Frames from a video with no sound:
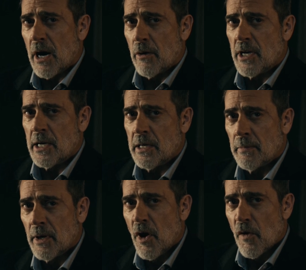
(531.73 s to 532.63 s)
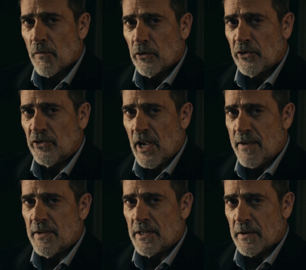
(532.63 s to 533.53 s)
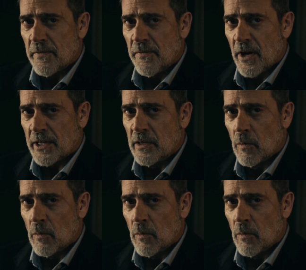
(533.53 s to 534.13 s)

he's highly unpredictable, and even if we have a